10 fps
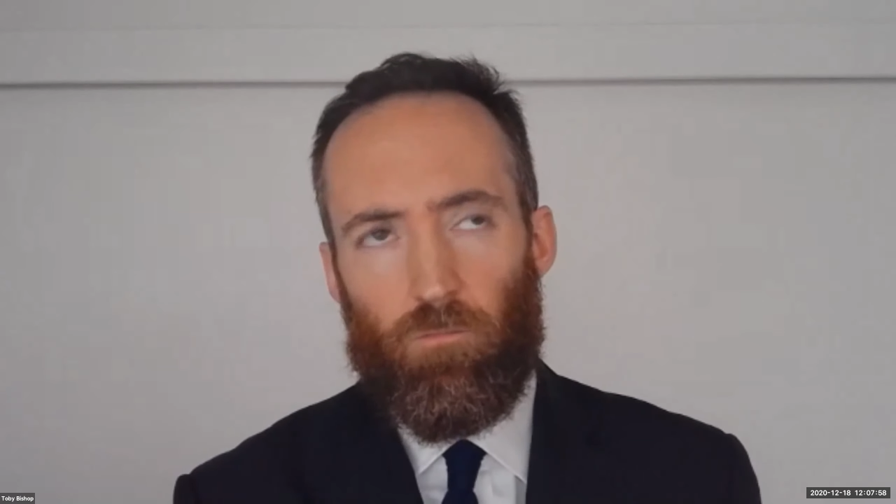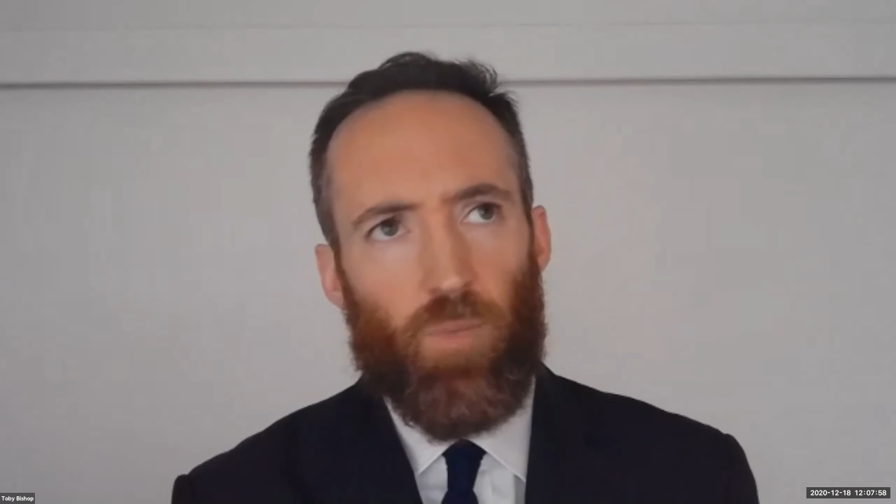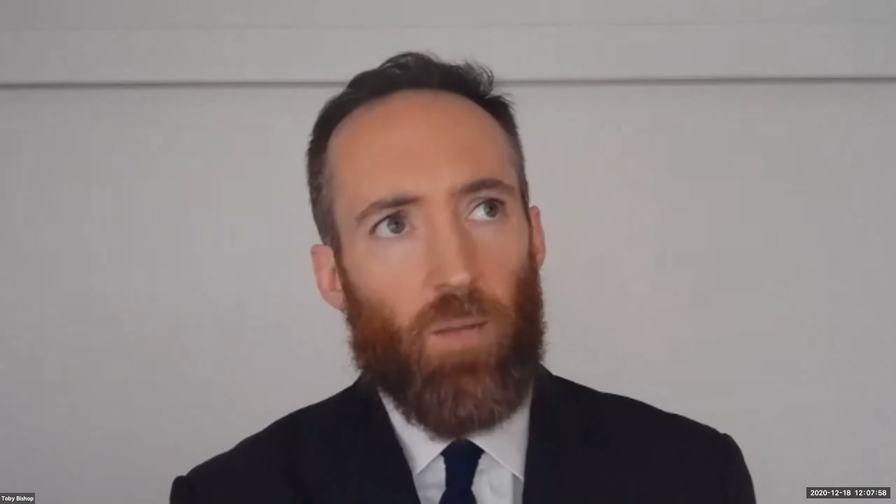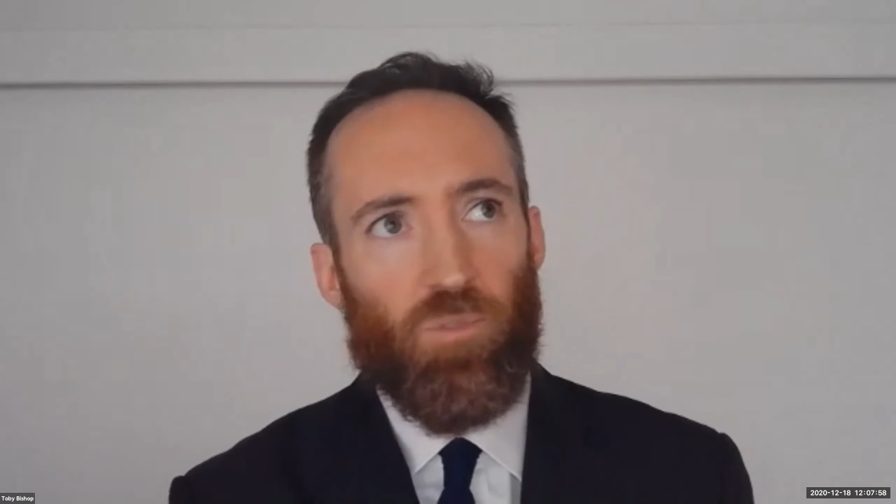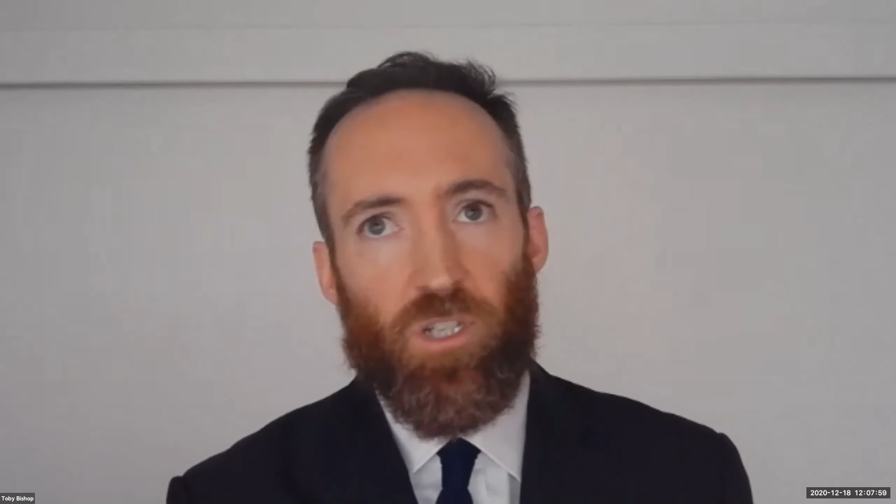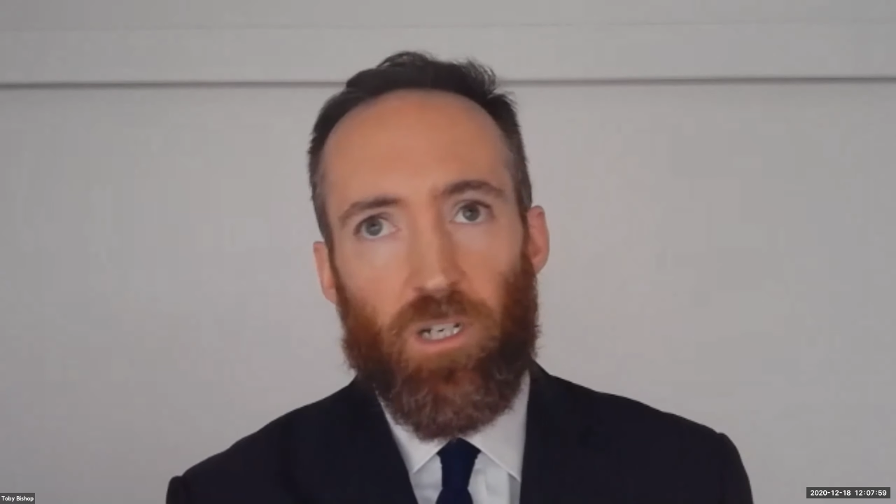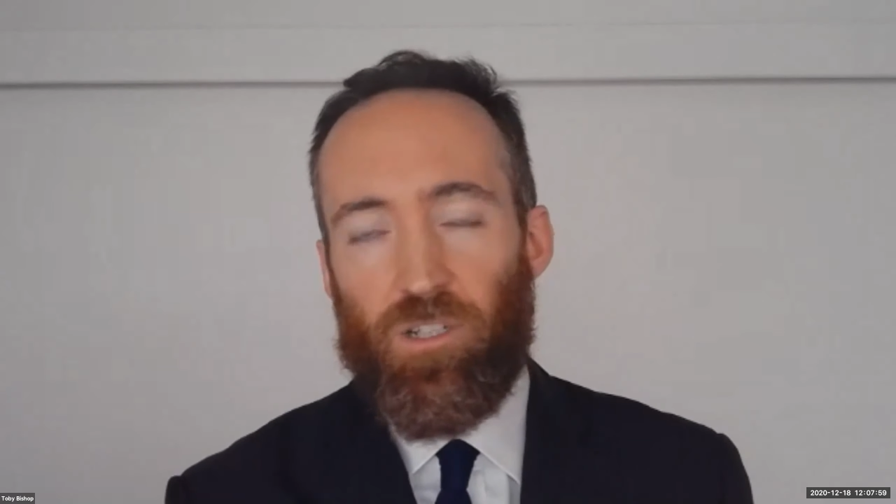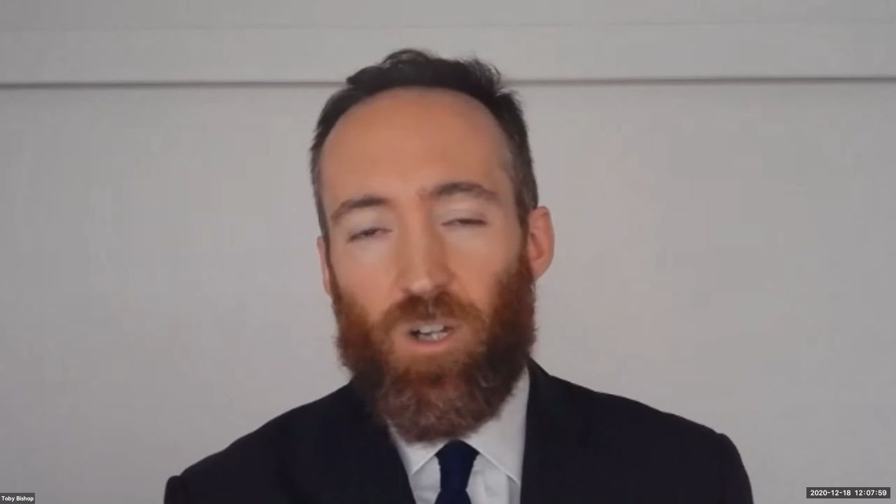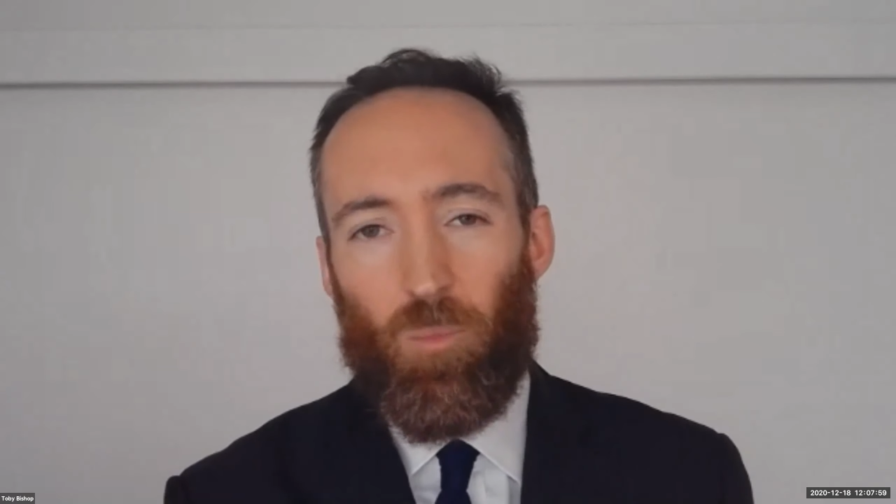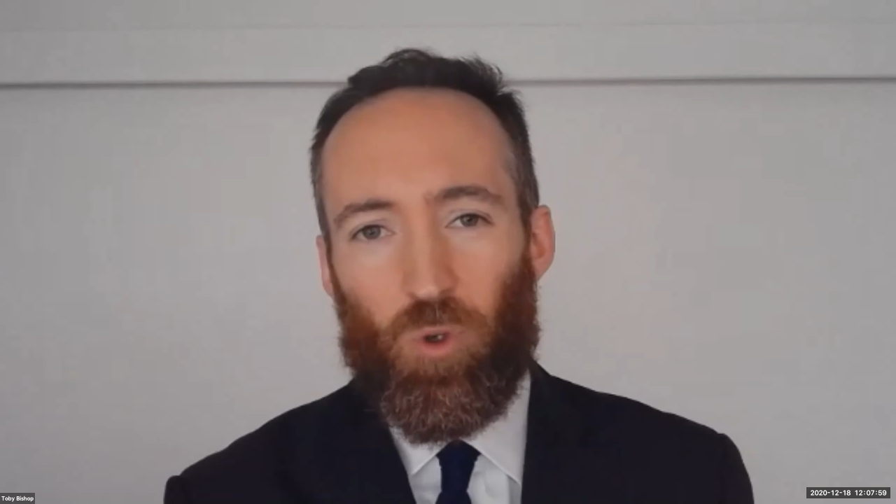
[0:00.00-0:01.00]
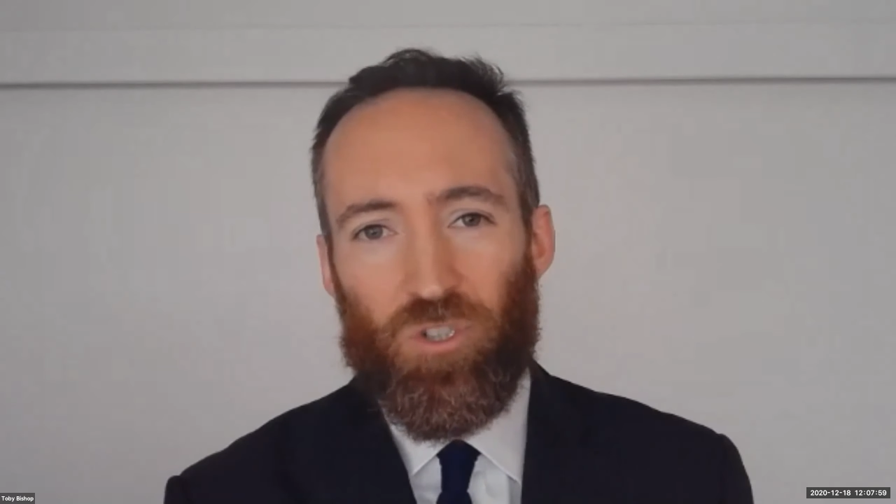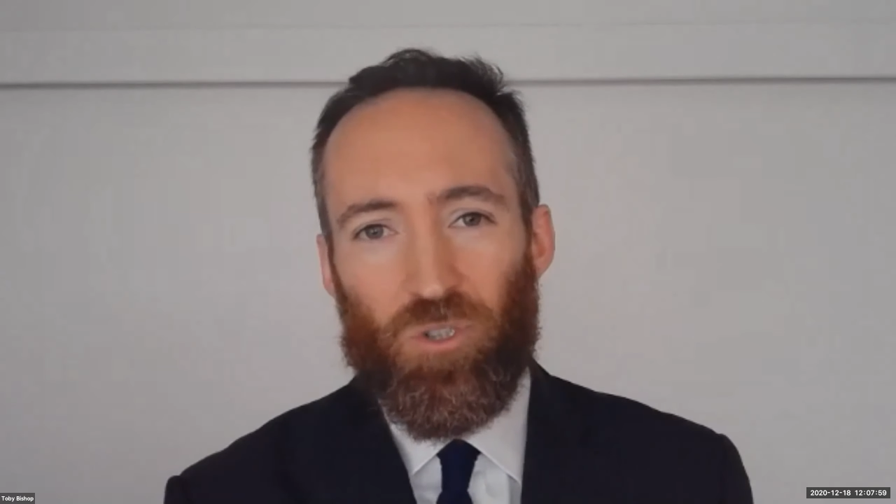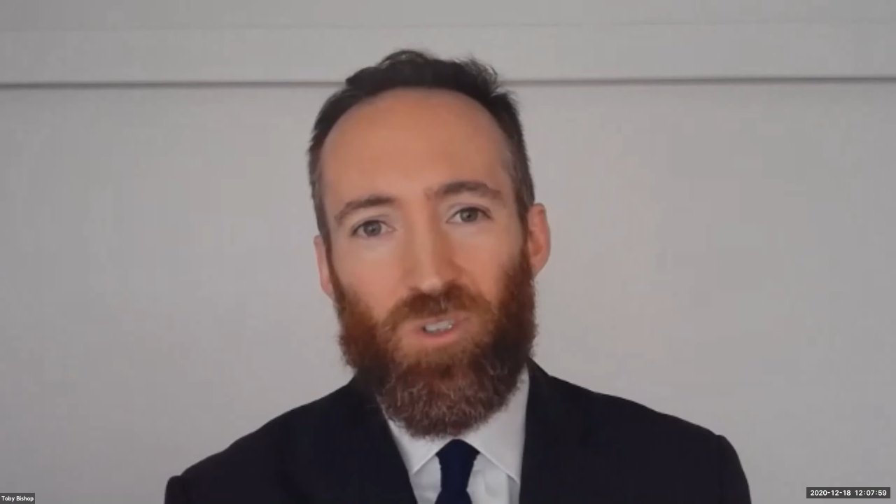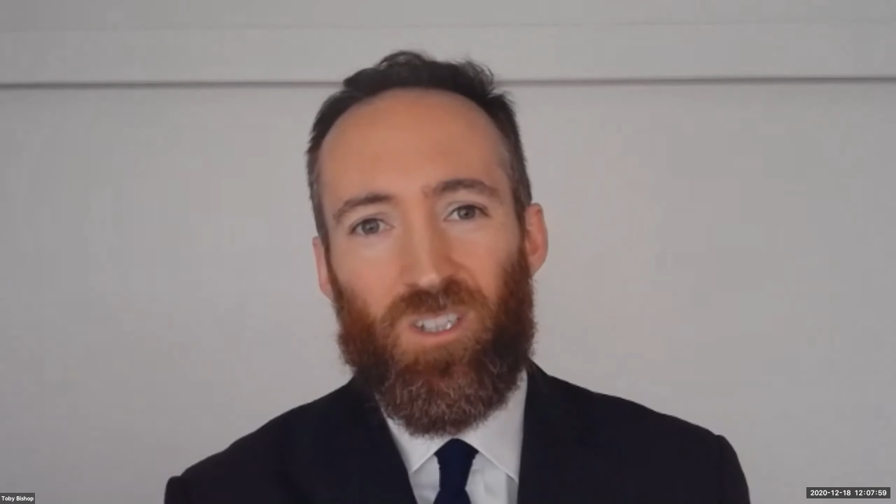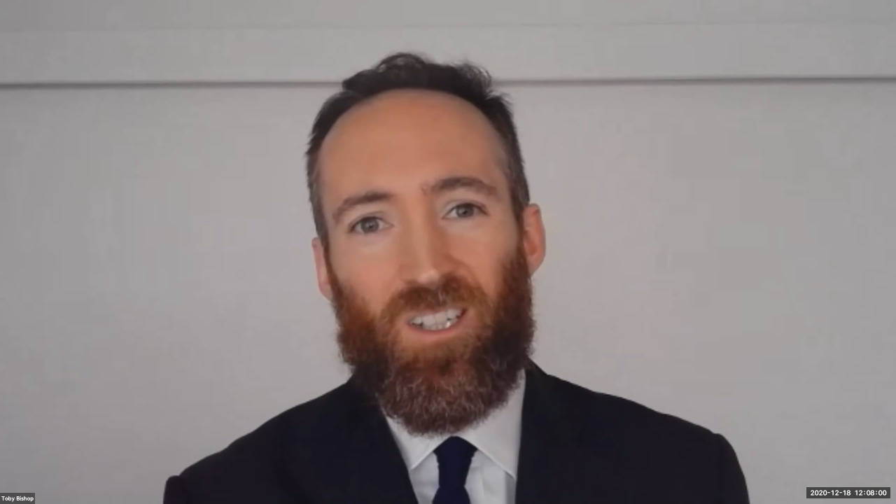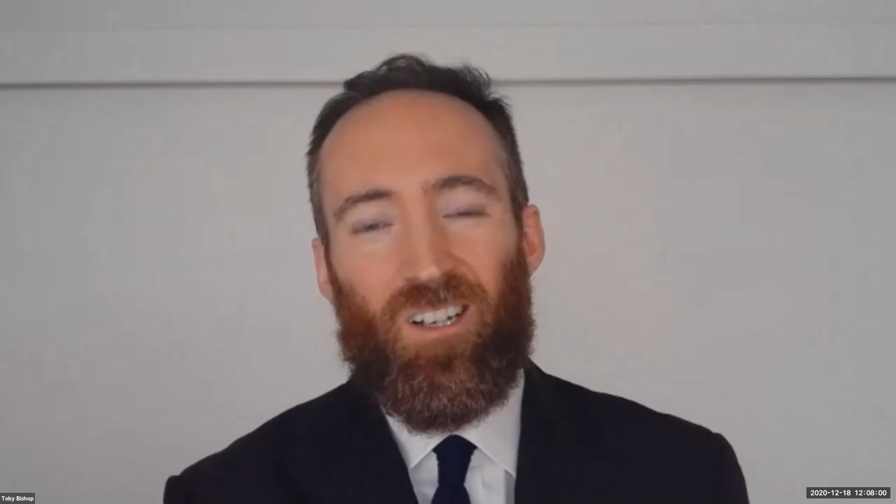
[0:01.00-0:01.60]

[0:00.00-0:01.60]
perhaps still is, I'm not sure,